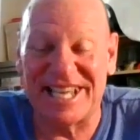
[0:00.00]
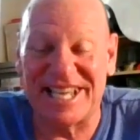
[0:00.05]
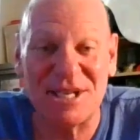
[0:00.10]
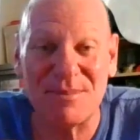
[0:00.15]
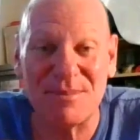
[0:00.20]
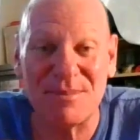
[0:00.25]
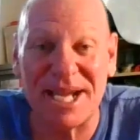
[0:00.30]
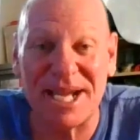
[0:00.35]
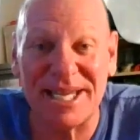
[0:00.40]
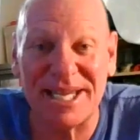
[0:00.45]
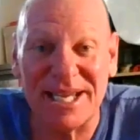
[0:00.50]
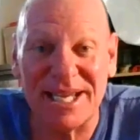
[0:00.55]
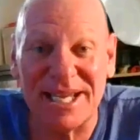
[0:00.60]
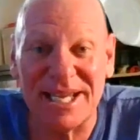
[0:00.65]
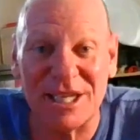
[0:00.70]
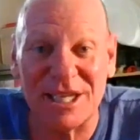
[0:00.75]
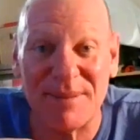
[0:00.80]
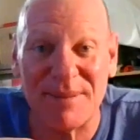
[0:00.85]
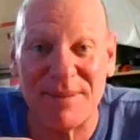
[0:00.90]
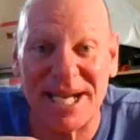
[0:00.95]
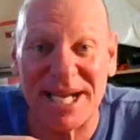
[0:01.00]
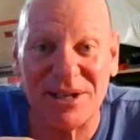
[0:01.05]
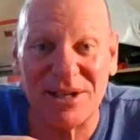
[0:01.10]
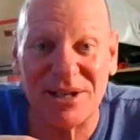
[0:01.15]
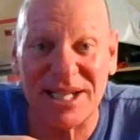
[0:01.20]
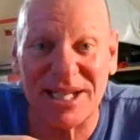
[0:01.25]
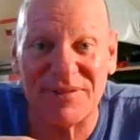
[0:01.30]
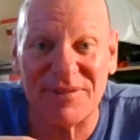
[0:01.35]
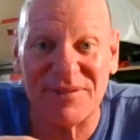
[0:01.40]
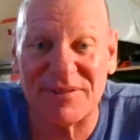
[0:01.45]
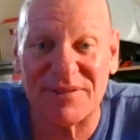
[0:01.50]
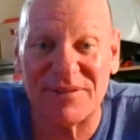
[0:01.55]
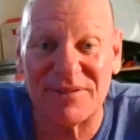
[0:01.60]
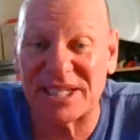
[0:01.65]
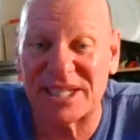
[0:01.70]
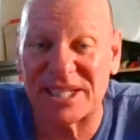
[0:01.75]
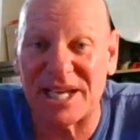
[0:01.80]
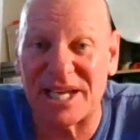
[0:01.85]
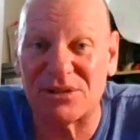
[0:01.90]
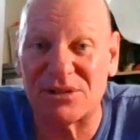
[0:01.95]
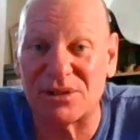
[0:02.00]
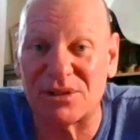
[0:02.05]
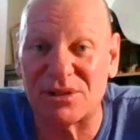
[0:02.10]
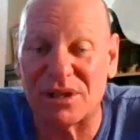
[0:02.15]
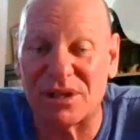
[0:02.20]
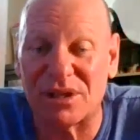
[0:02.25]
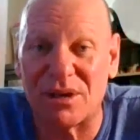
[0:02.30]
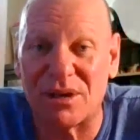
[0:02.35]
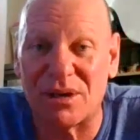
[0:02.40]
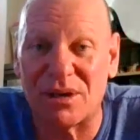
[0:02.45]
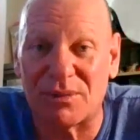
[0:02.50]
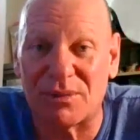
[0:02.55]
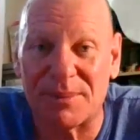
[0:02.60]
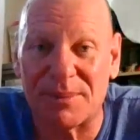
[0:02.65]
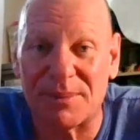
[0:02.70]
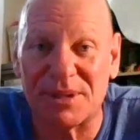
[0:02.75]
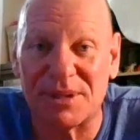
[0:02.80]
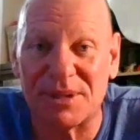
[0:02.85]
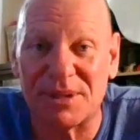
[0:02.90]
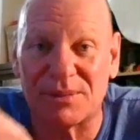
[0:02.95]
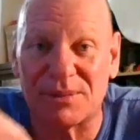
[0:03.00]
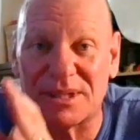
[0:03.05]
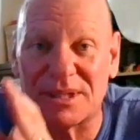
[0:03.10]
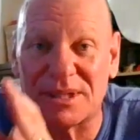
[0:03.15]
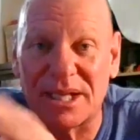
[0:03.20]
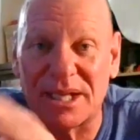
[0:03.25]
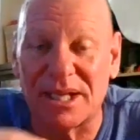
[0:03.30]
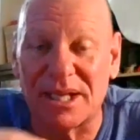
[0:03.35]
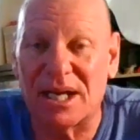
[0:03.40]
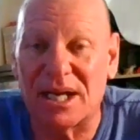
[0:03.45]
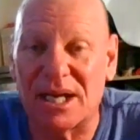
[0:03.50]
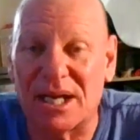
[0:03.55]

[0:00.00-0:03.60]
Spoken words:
And you may You may not even have to go through the whole rubbish with,